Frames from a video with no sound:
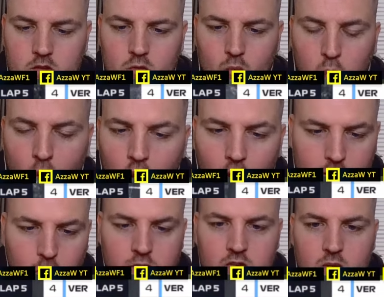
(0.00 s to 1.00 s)
Why
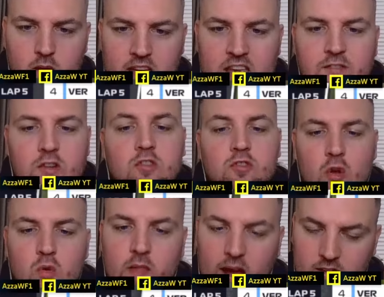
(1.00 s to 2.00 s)
would you even
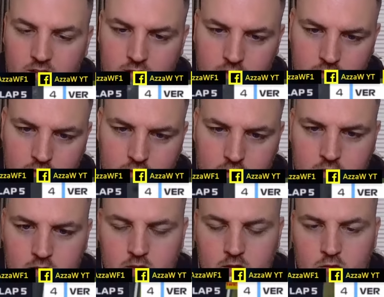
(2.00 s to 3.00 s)
do that?
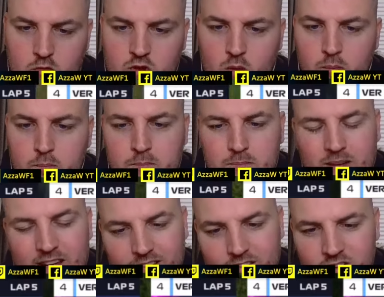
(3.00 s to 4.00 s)
So,
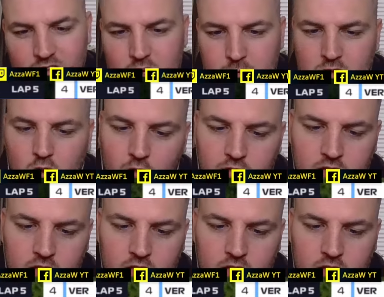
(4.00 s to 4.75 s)
this is going to be tough.